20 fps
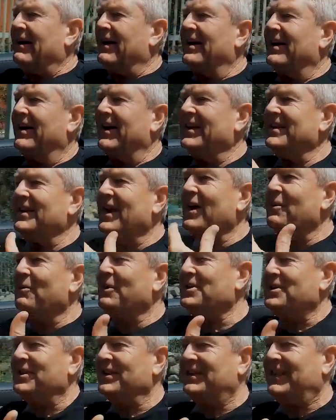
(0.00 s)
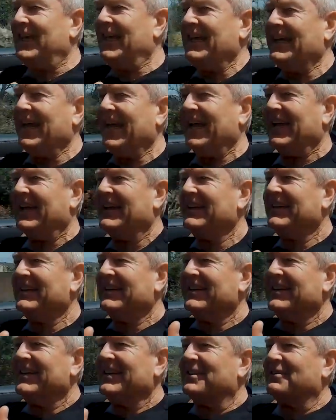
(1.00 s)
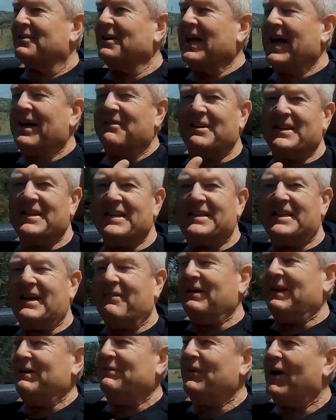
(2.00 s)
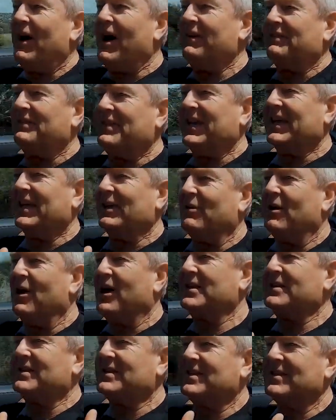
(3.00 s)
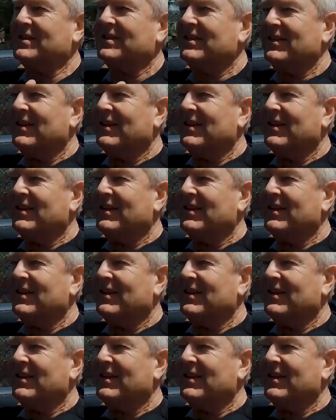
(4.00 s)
I know what you're thinking. 375 kilowatts,